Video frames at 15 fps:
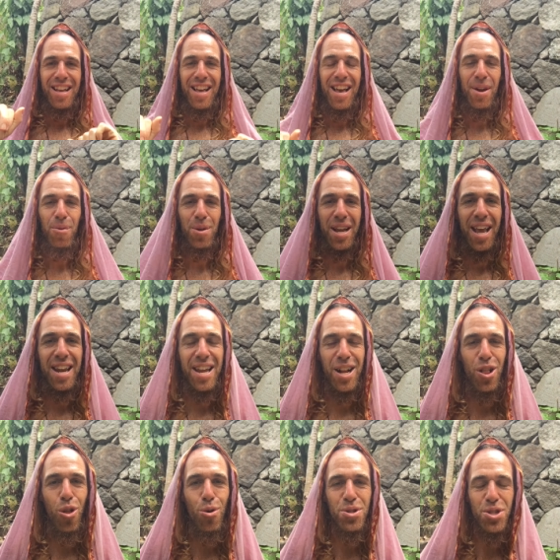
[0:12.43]
And we're getting
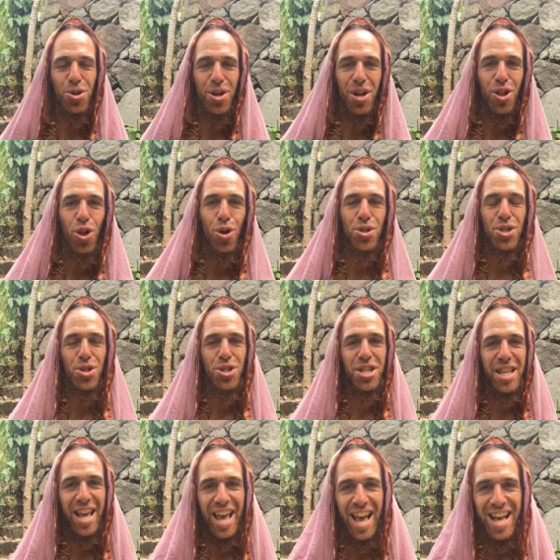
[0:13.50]
closer and closer to
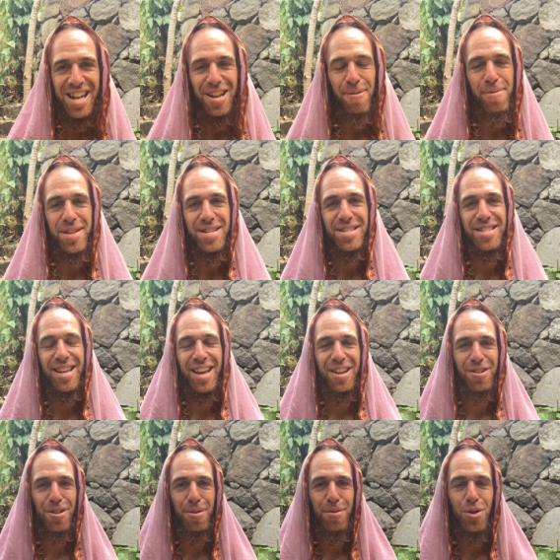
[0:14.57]
the end of this
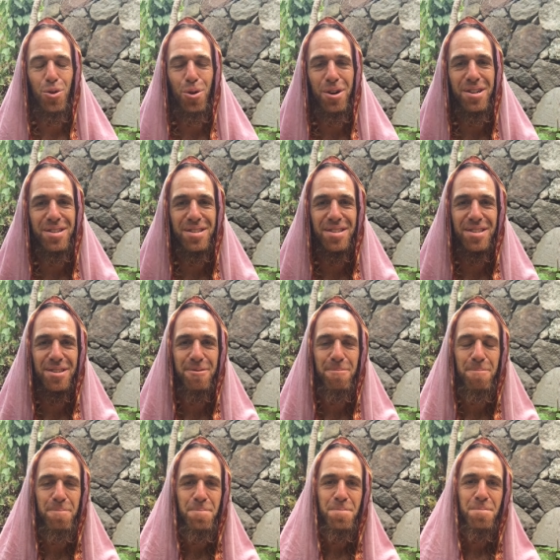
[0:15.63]
cycle, of course,
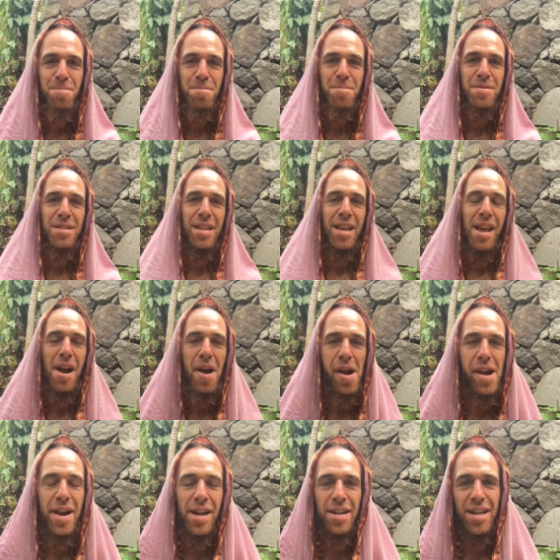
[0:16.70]

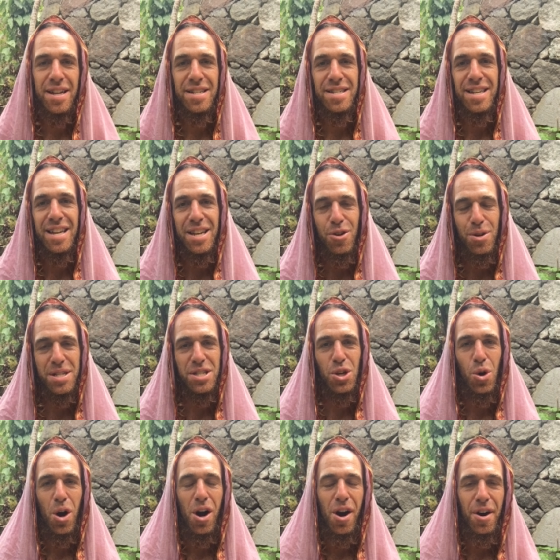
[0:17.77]
and continuing to
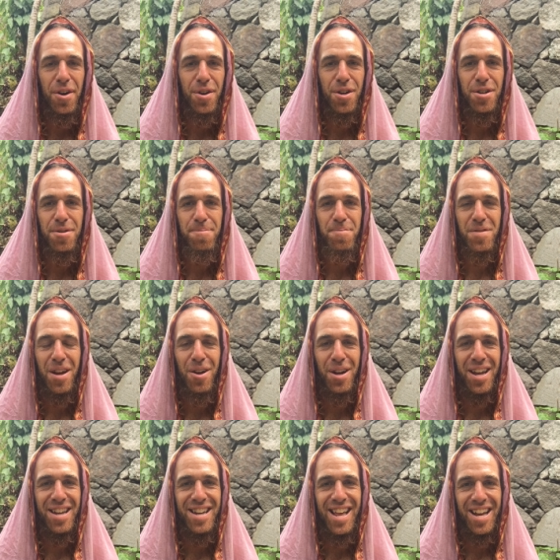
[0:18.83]
honor our
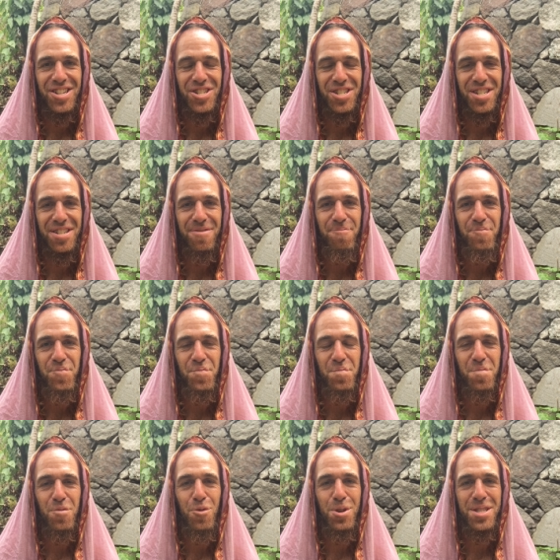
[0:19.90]
connection
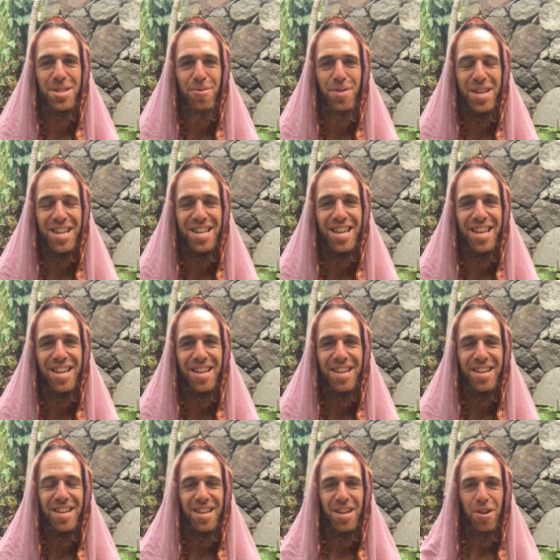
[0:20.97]
with divinity,
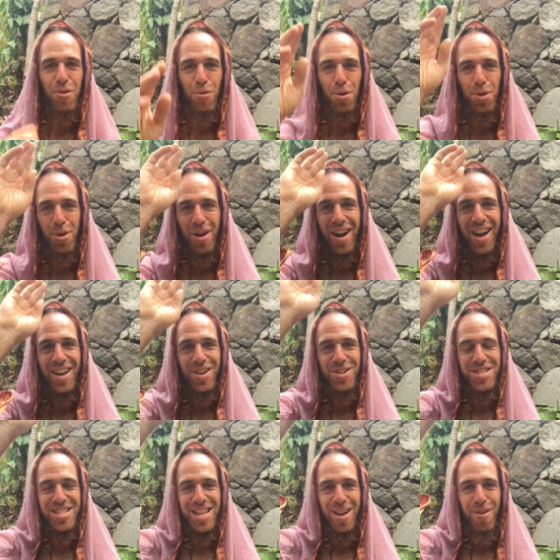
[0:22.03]
with our higher
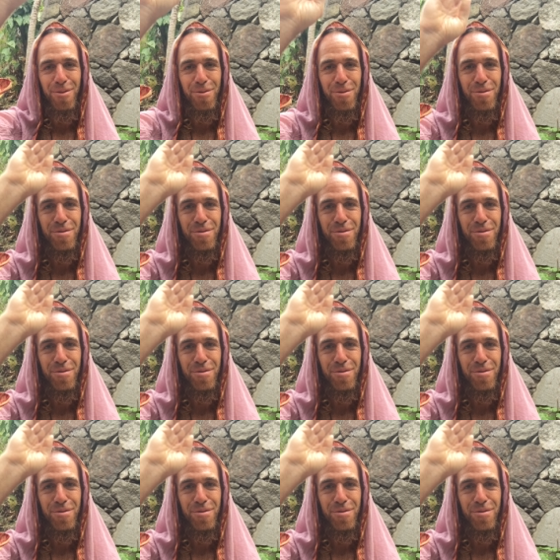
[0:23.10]
self,